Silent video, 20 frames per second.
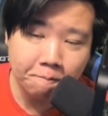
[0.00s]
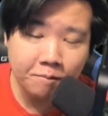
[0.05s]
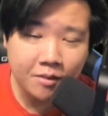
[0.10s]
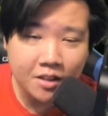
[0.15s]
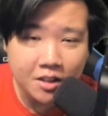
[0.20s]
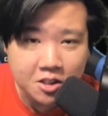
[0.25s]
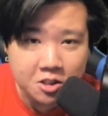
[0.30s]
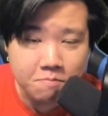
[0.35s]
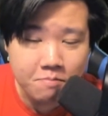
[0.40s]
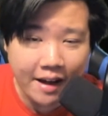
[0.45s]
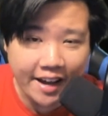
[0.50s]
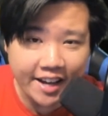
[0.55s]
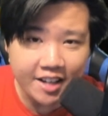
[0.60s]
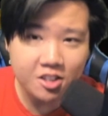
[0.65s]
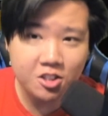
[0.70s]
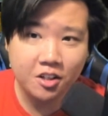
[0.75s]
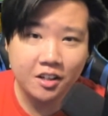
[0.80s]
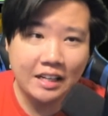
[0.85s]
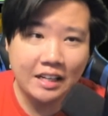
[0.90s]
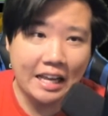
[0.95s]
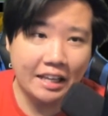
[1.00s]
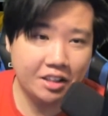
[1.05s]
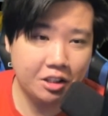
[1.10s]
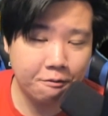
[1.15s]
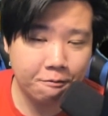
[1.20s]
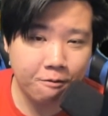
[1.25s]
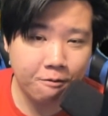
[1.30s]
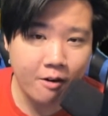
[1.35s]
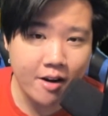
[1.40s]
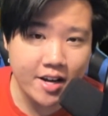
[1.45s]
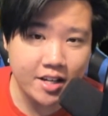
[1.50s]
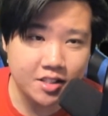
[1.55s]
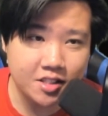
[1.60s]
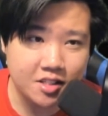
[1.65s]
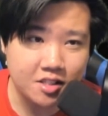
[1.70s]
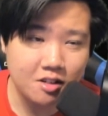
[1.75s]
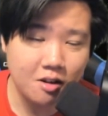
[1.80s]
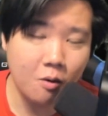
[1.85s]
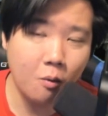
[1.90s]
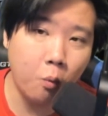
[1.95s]
So my intergalactic
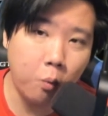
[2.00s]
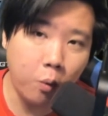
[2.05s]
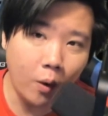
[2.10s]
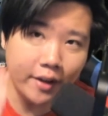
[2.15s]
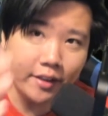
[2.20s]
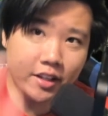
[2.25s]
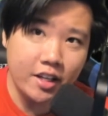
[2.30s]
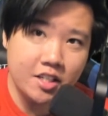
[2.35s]
friends, what